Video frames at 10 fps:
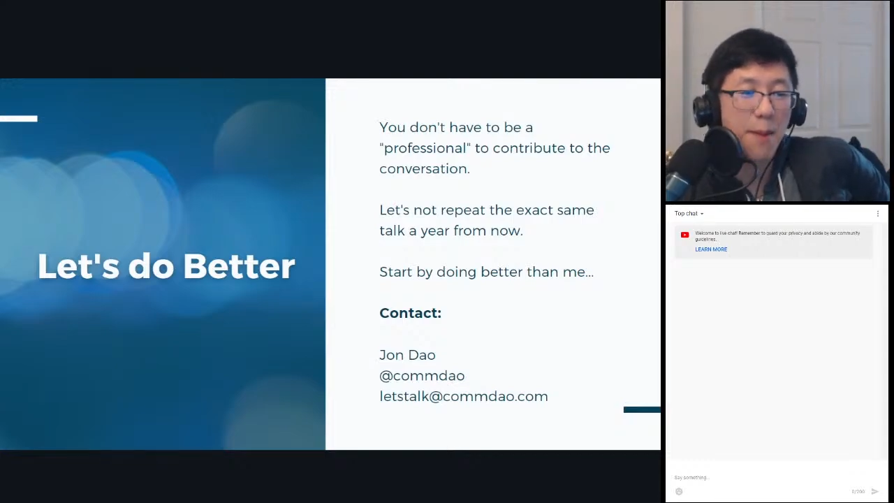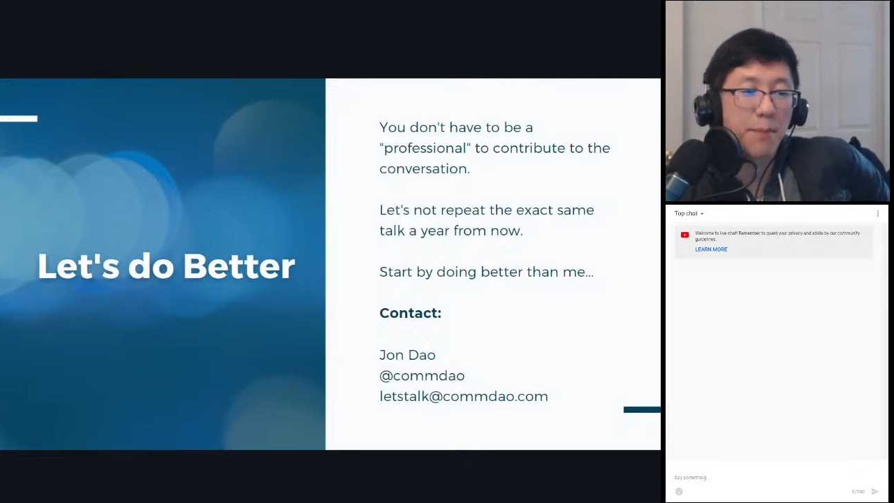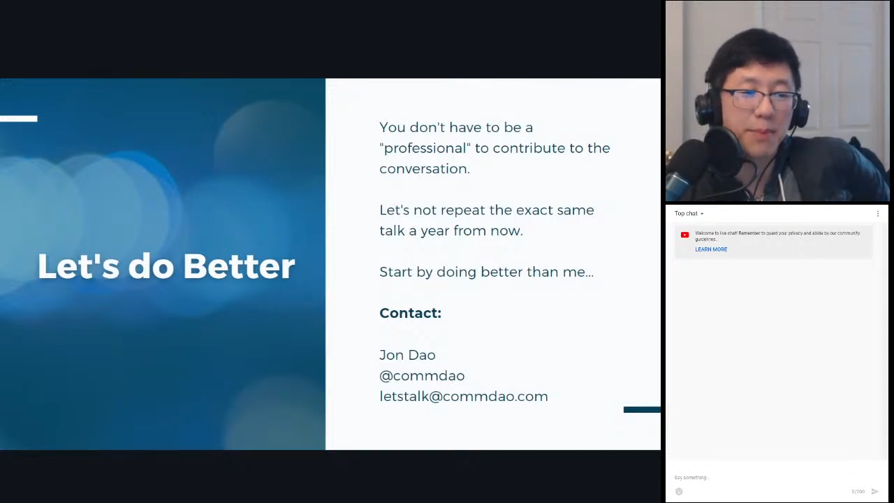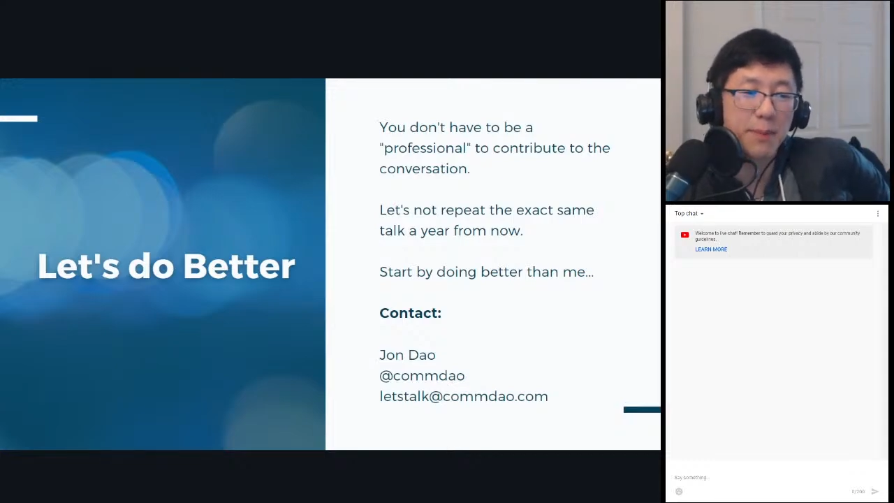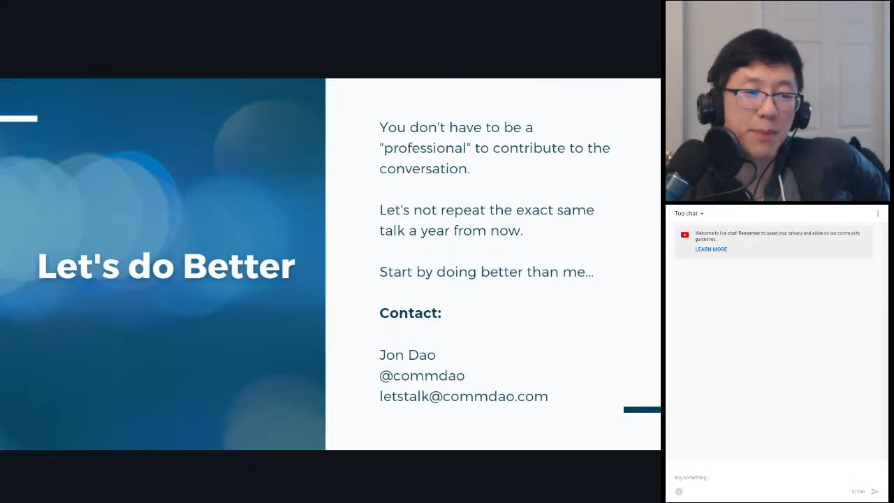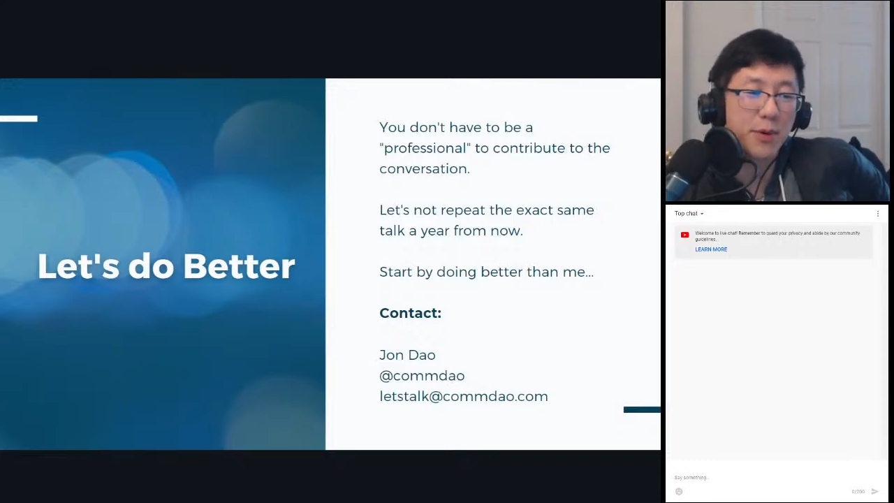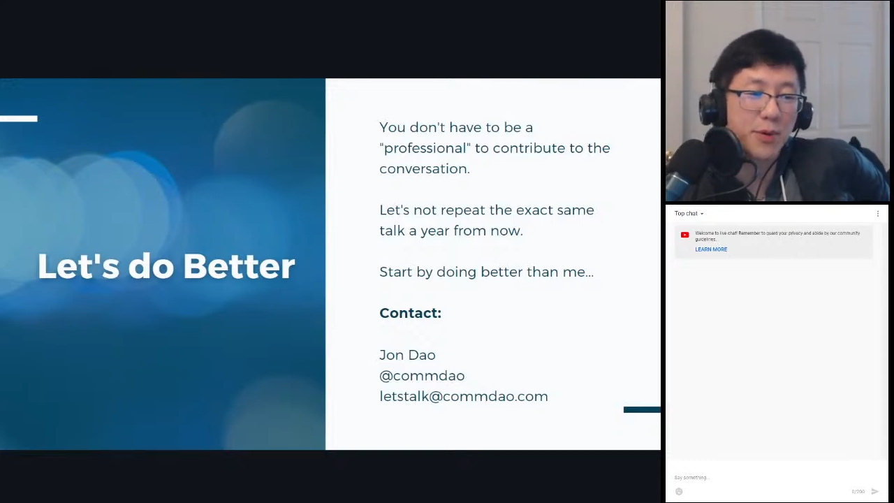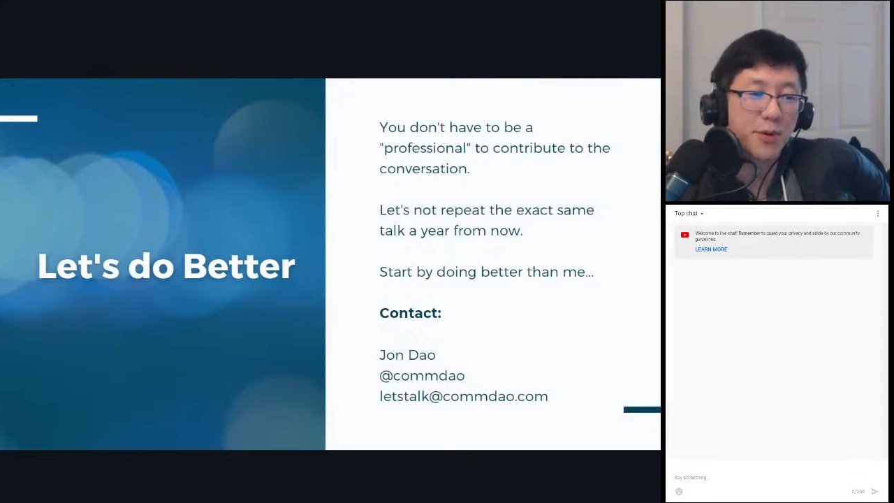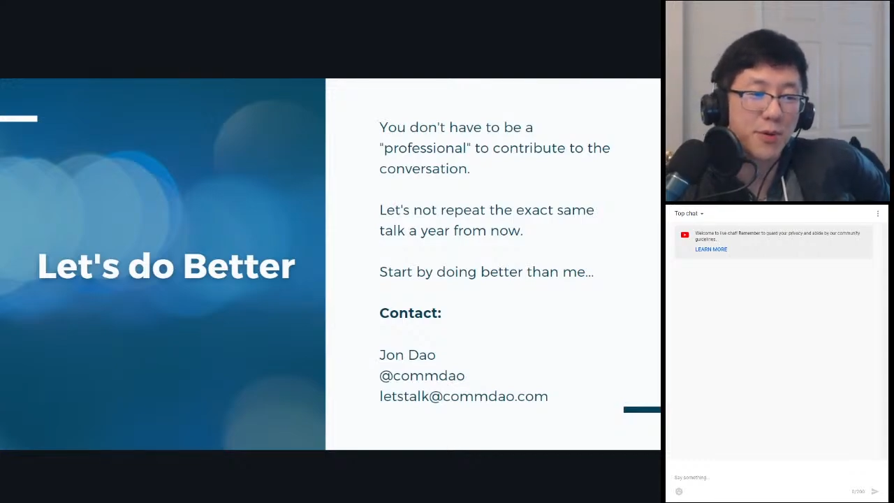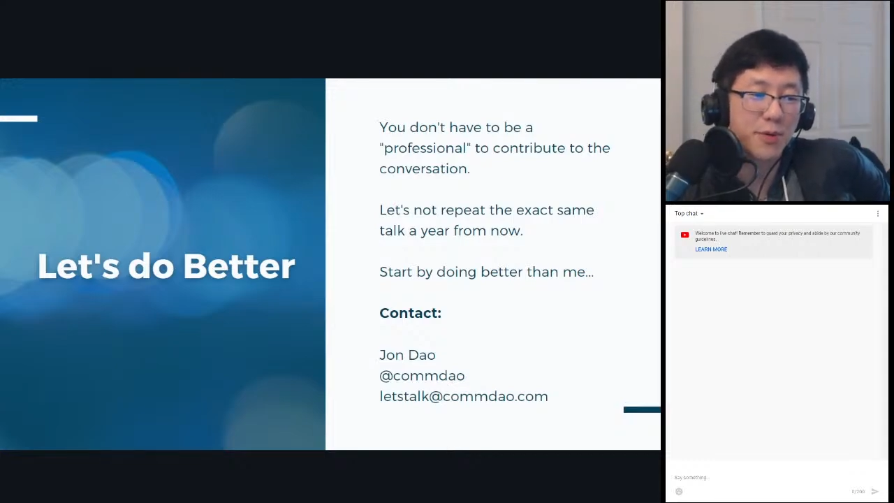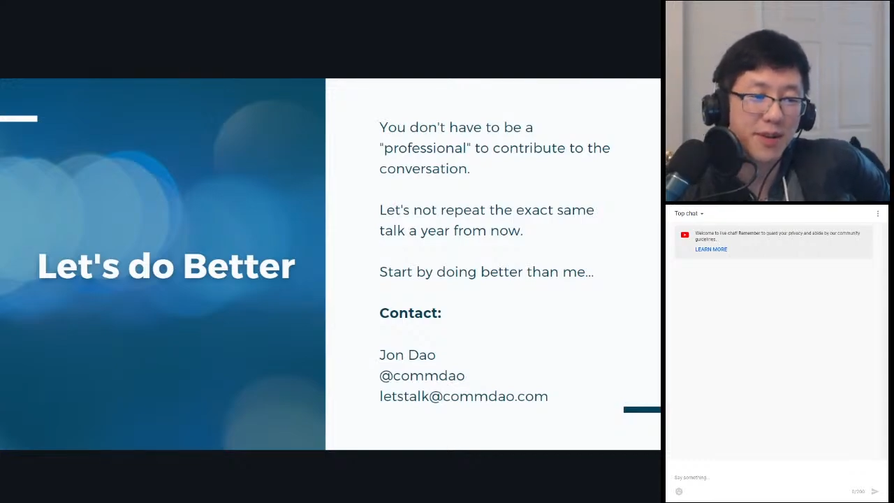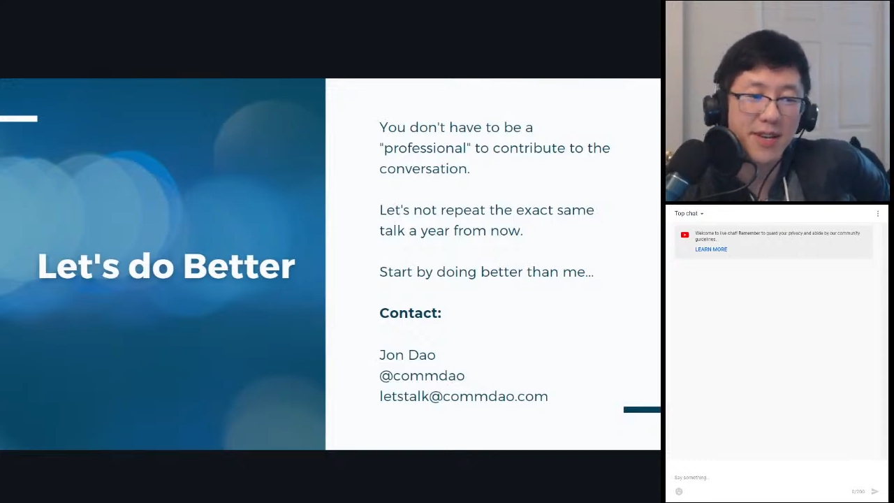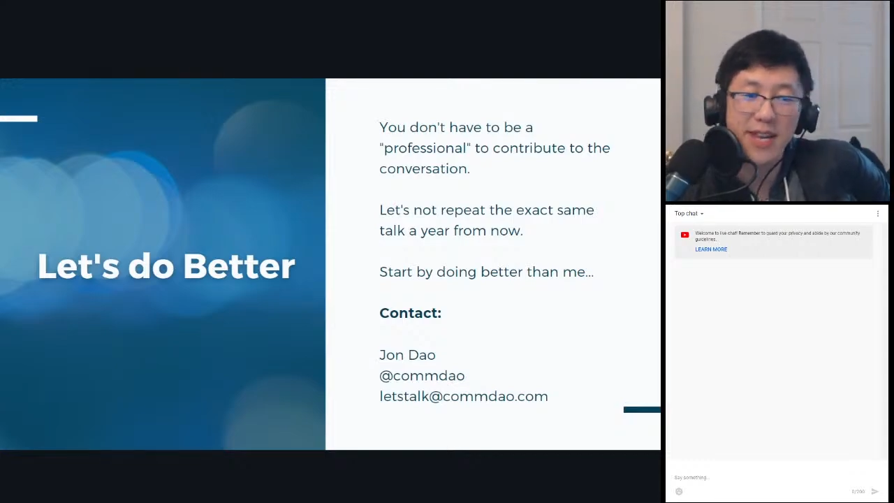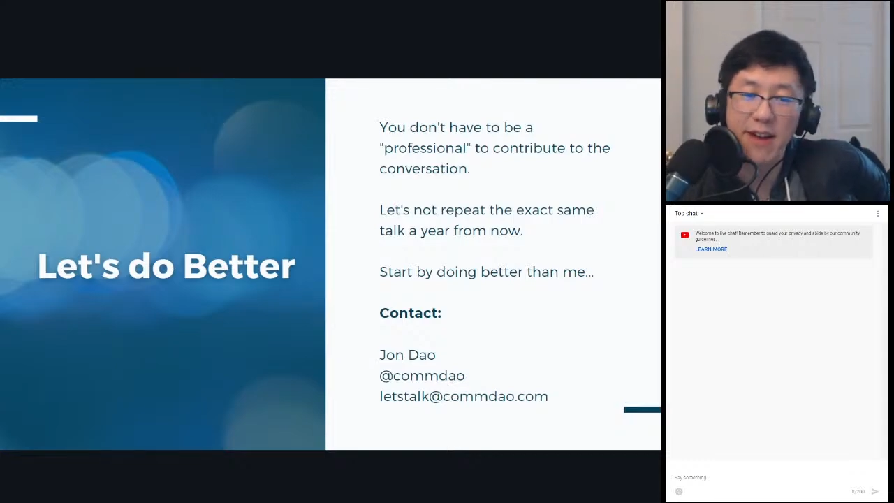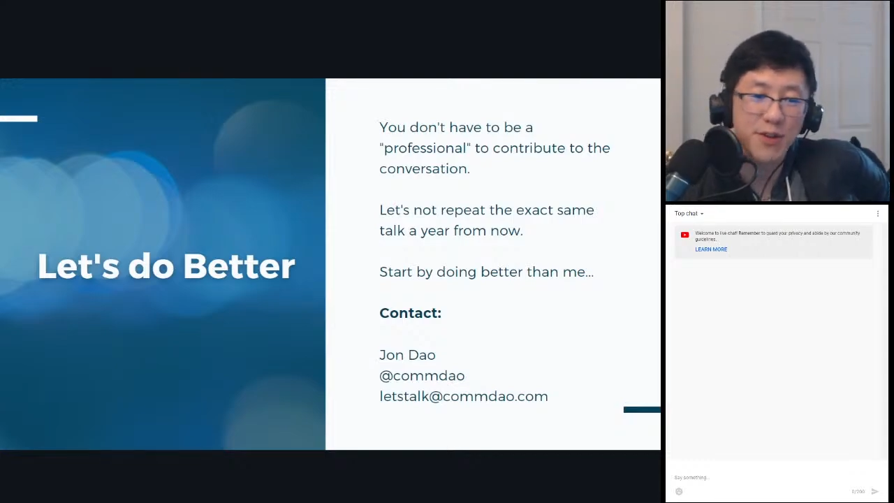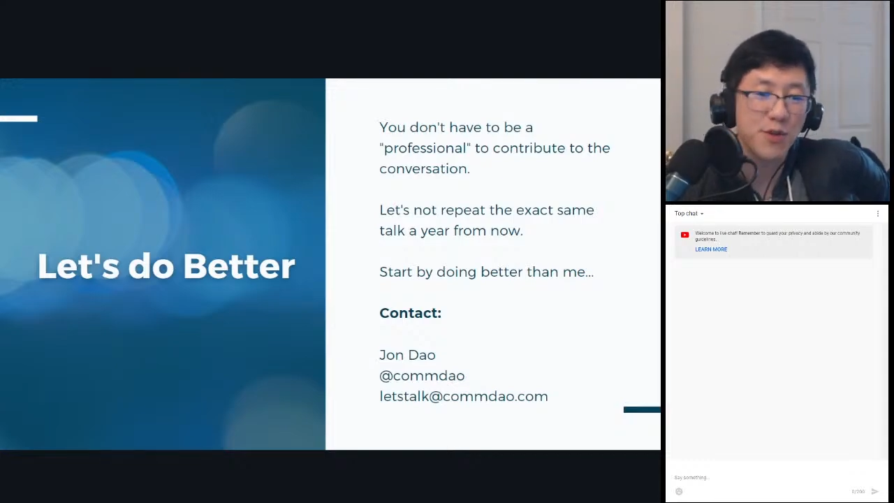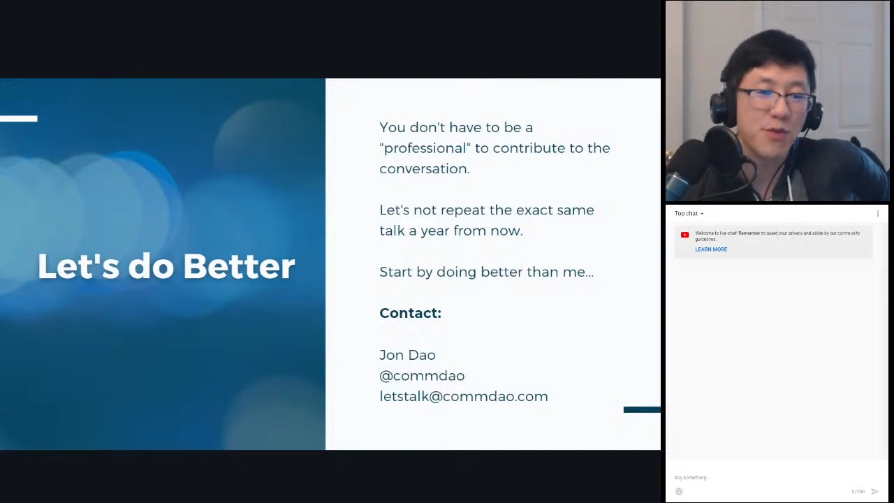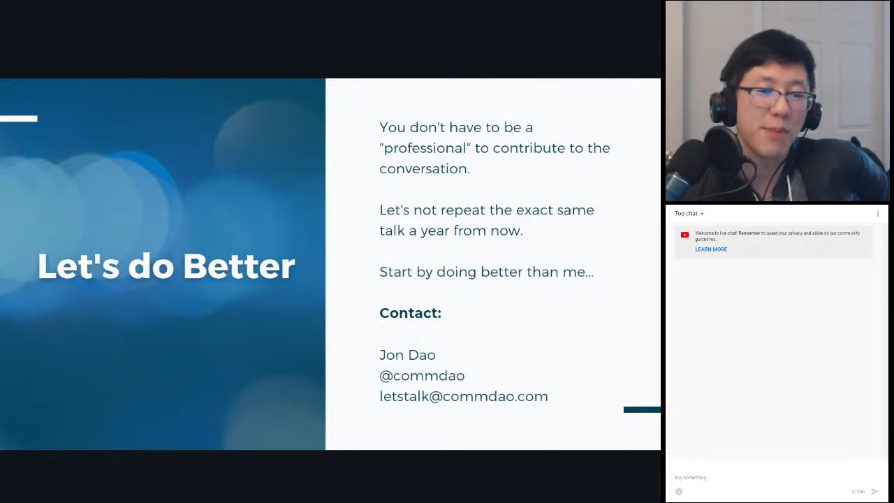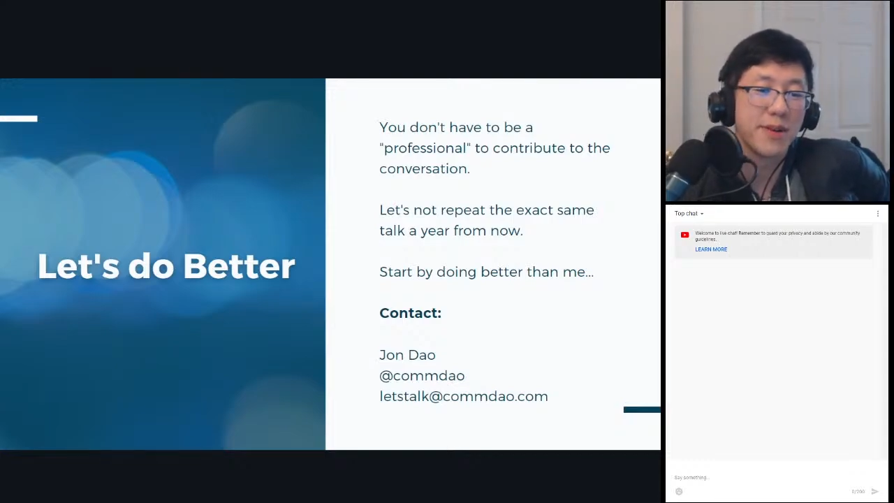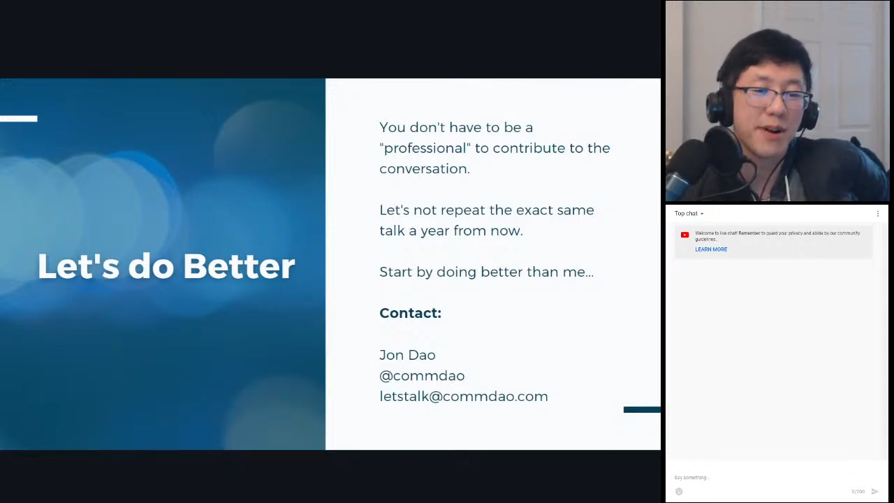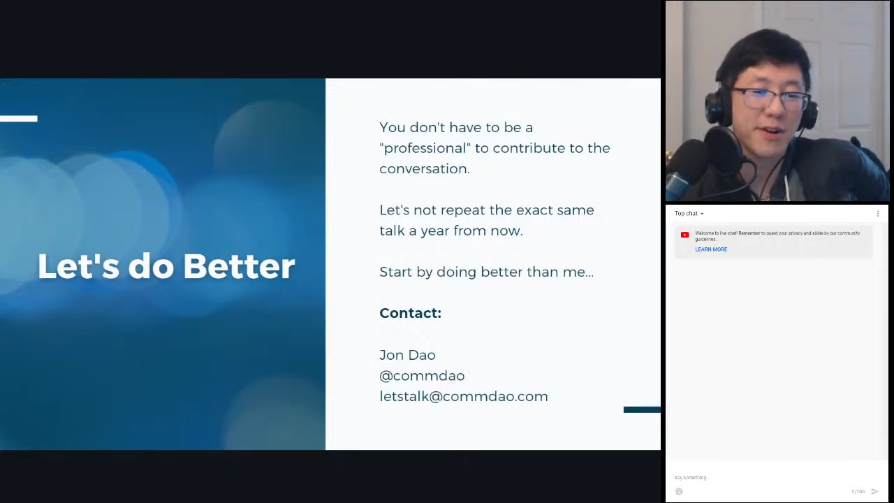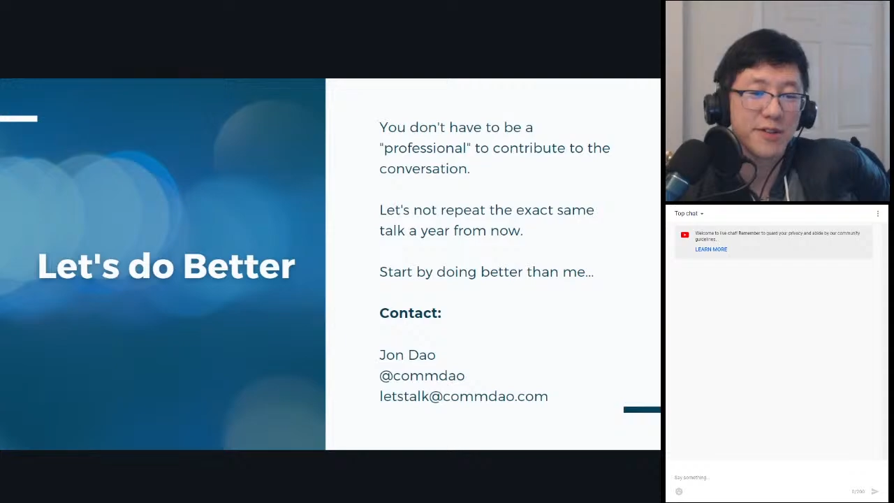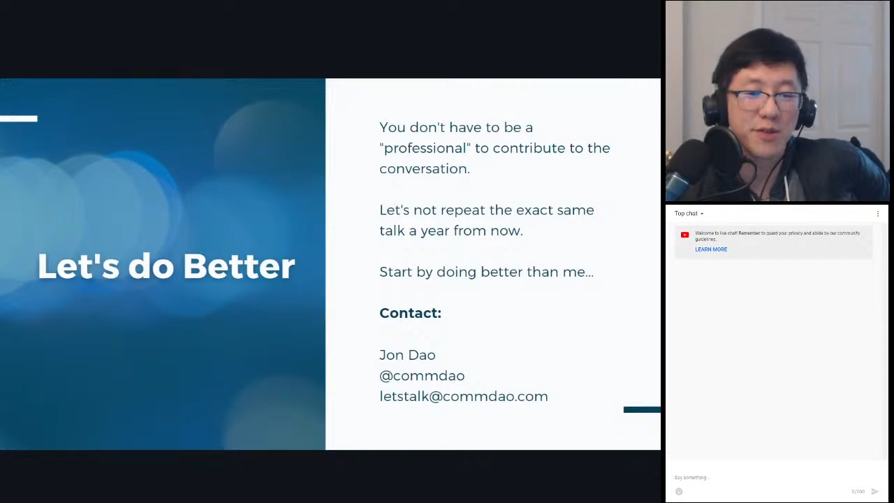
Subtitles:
But people who never do webinars,